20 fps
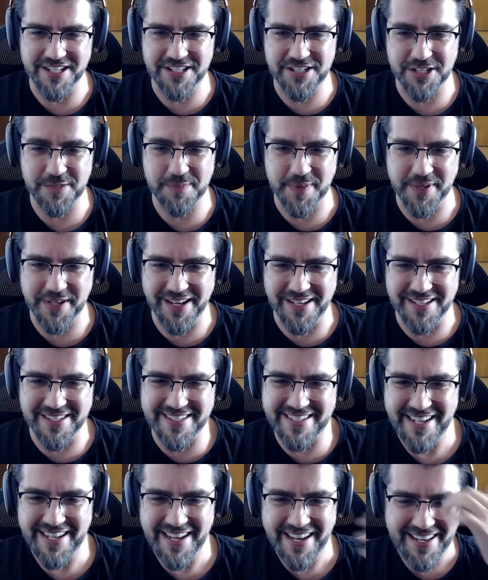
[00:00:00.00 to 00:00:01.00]
It's just
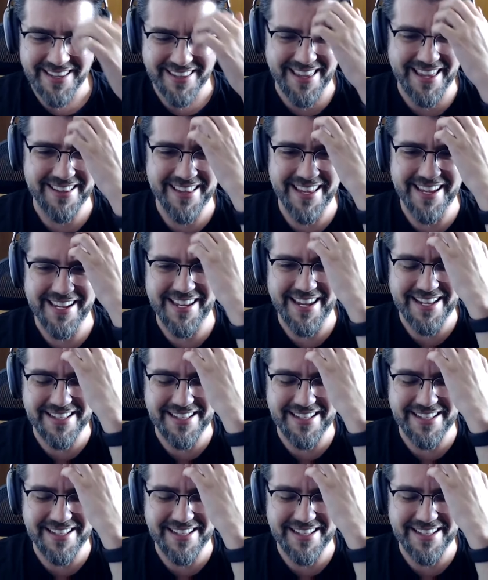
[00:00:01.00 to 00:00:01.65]
because that, like,